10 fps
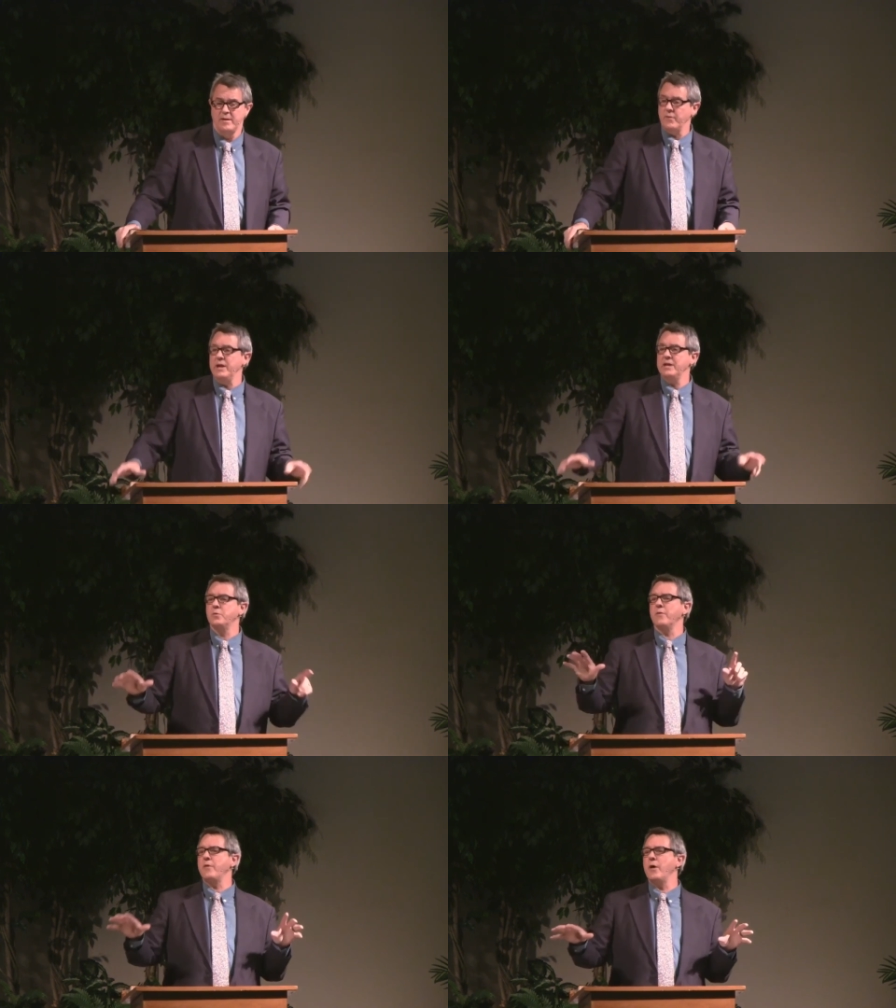Now, each
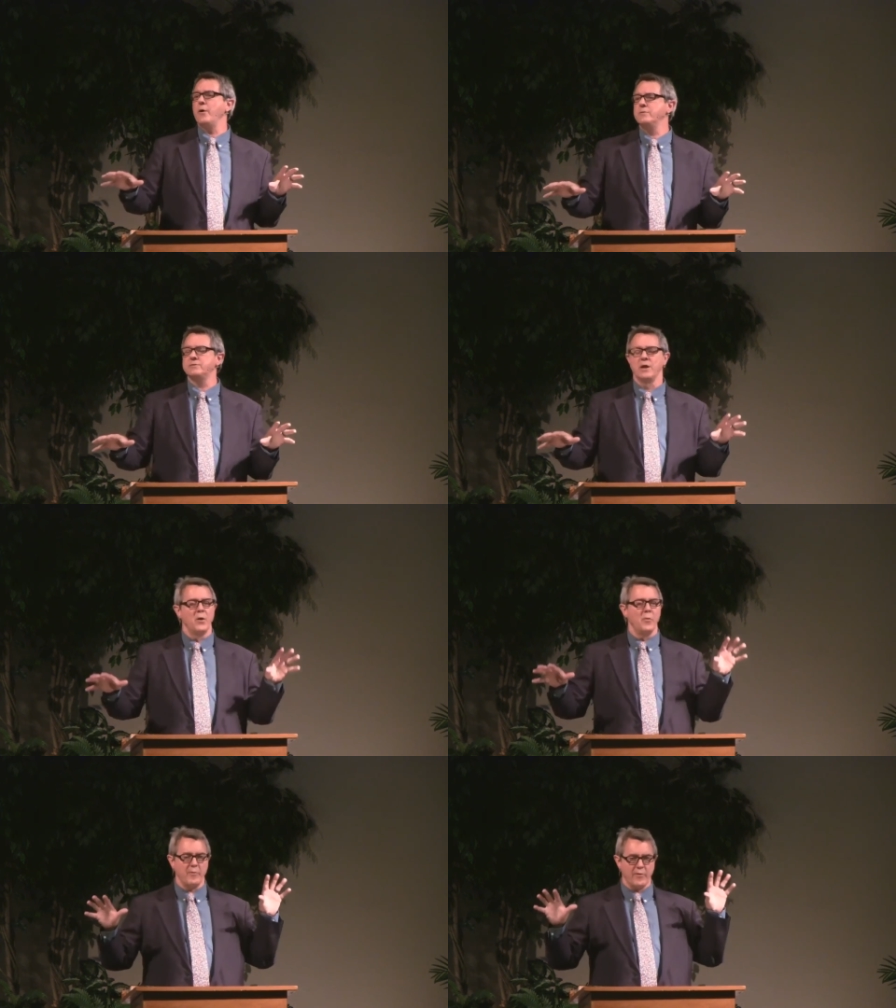one of those
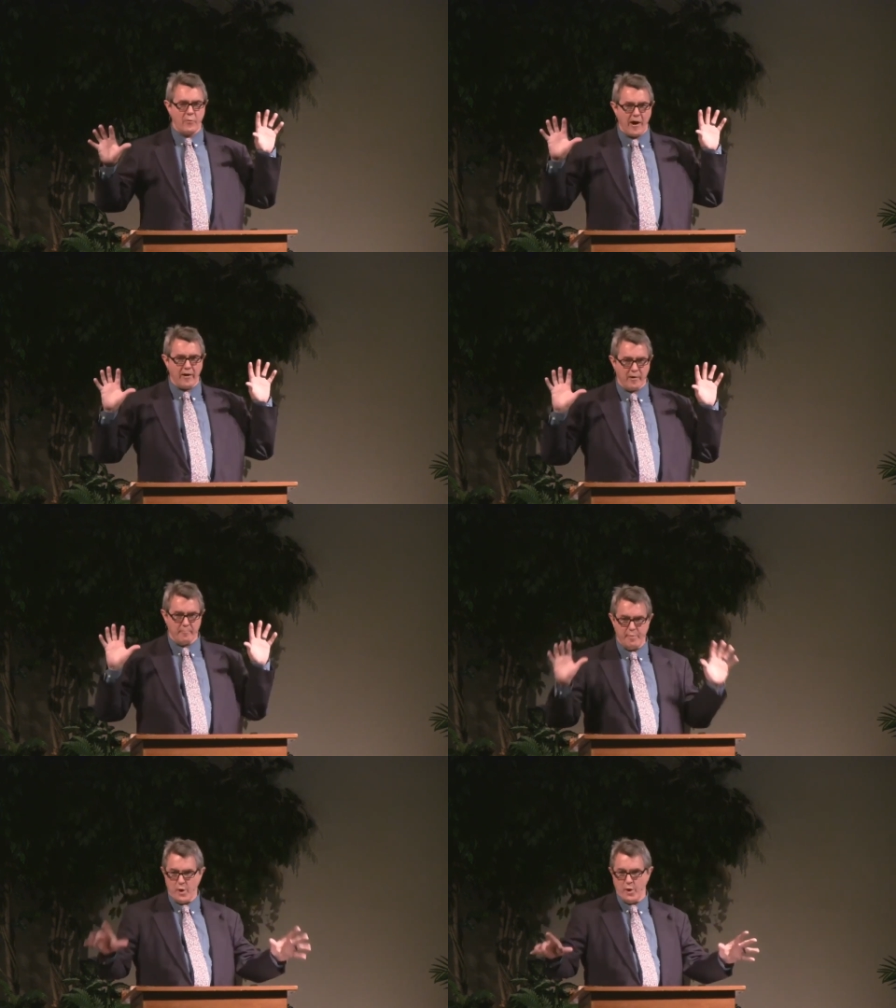would require a
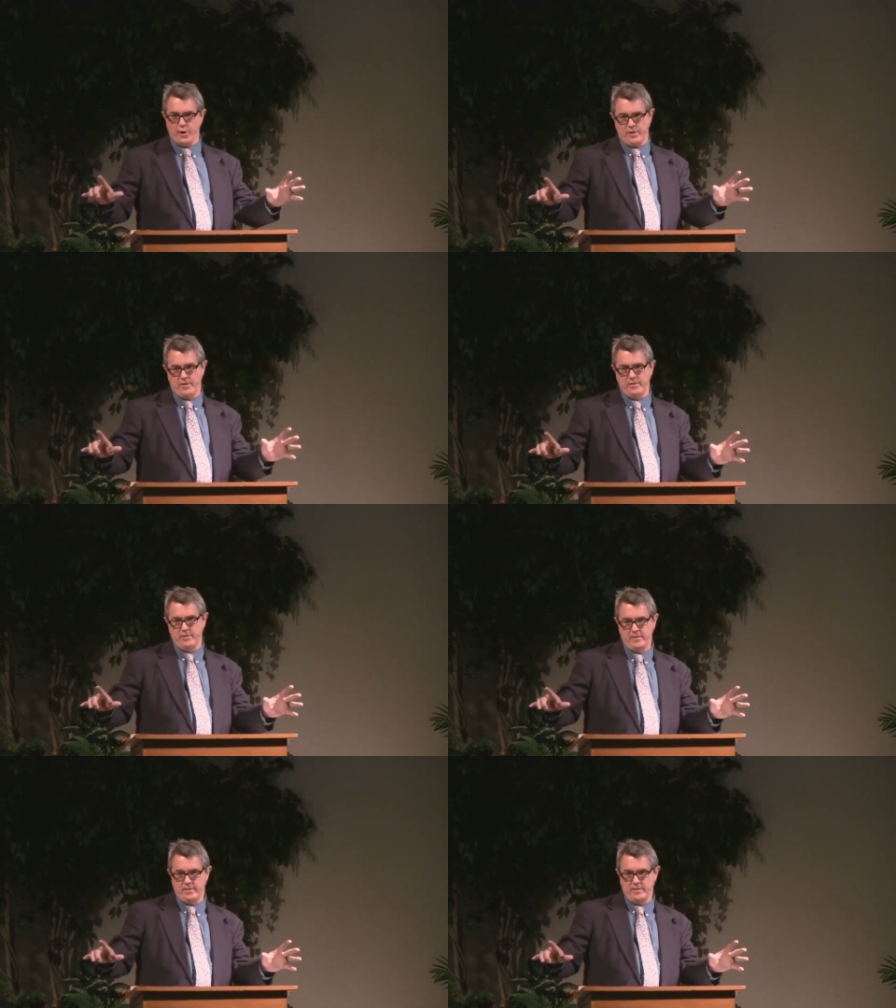book.
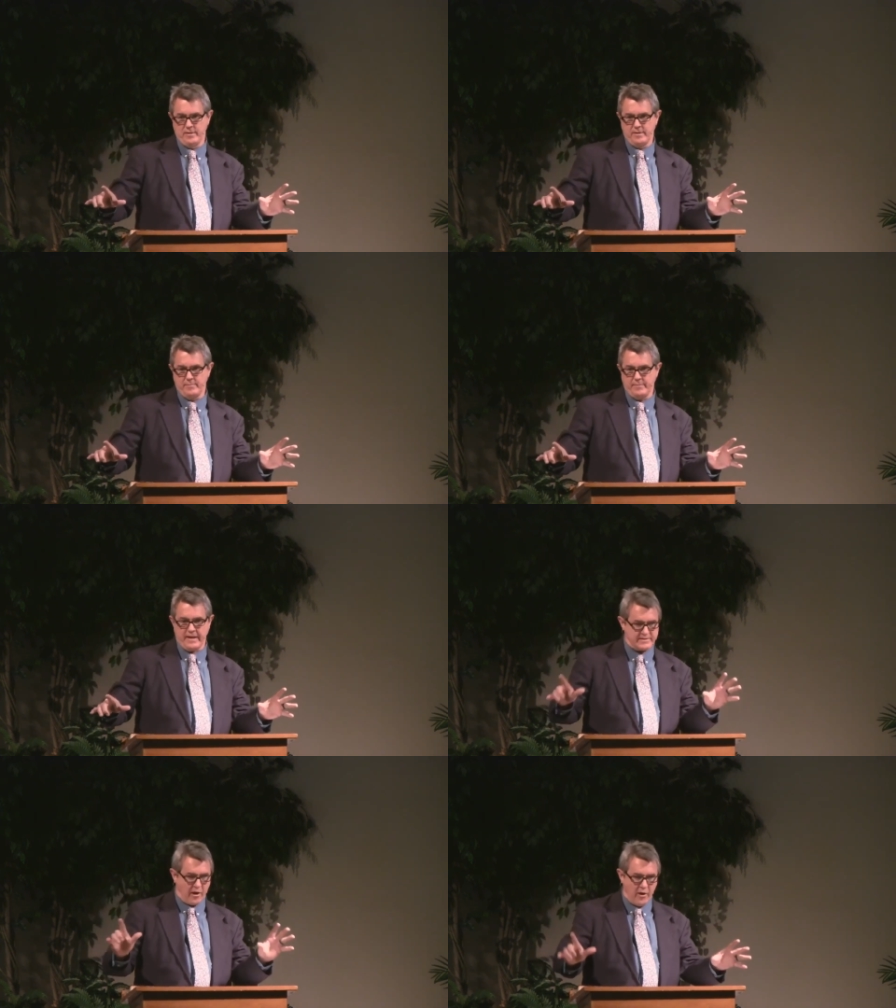
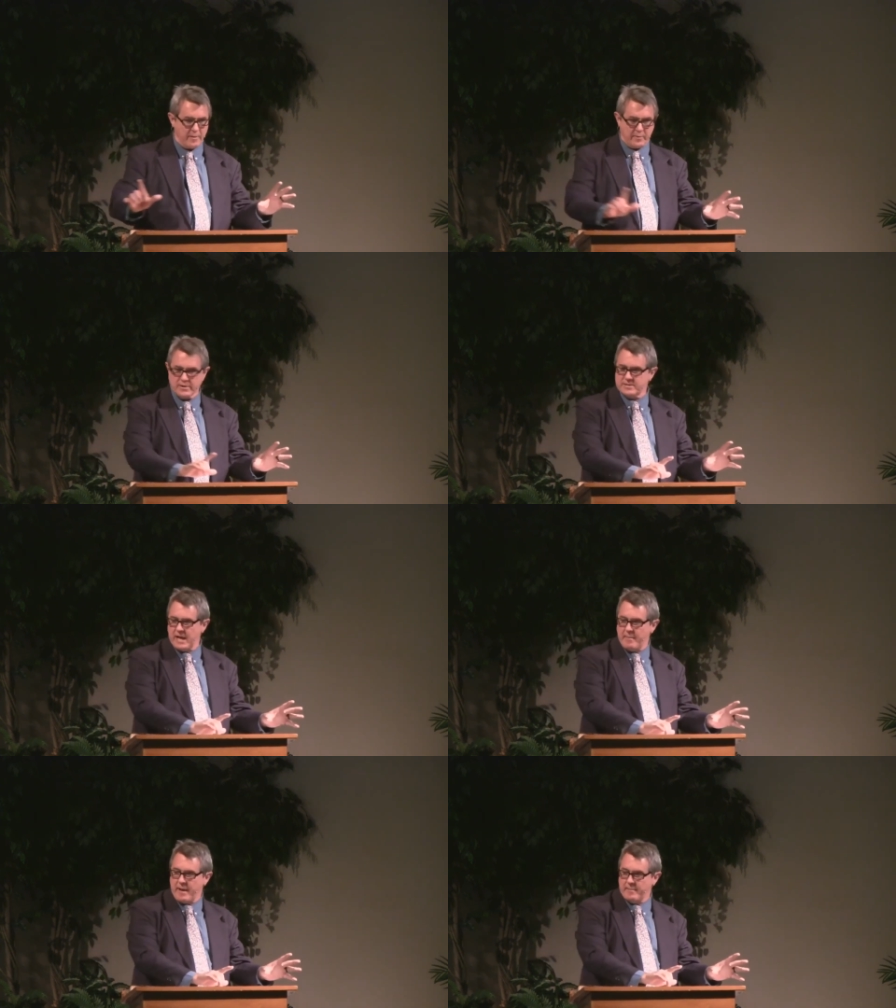That's all I'm going to say
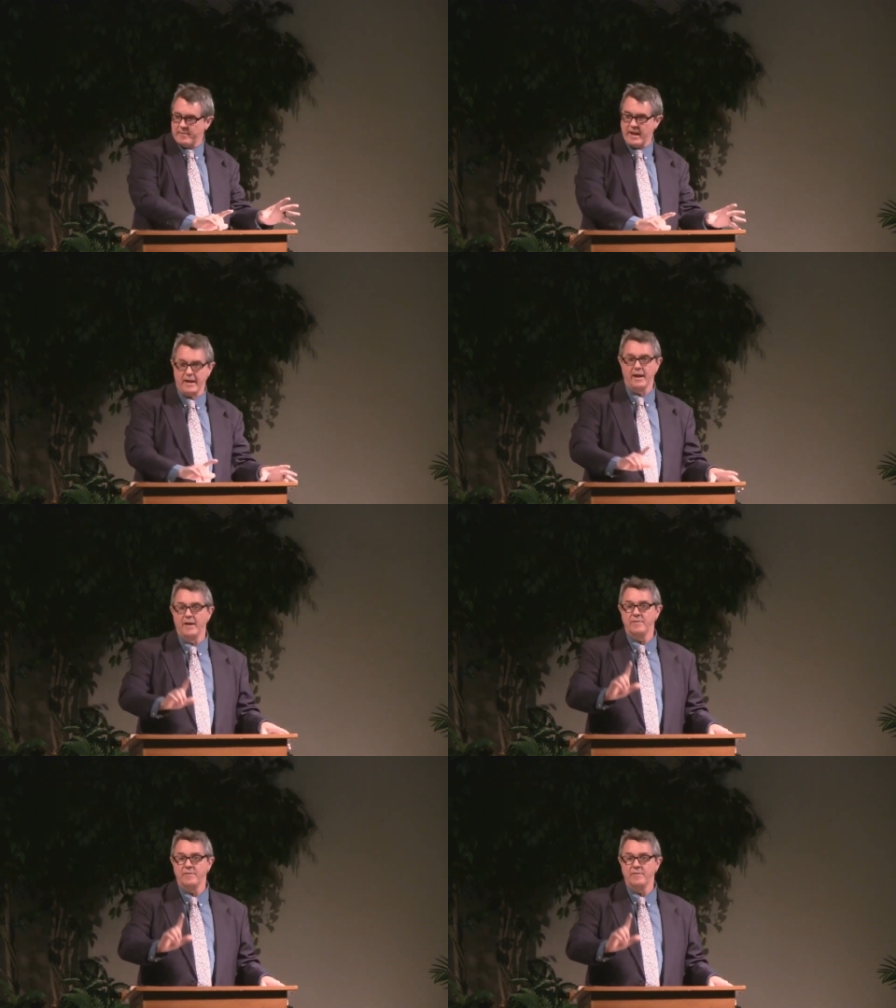about them today.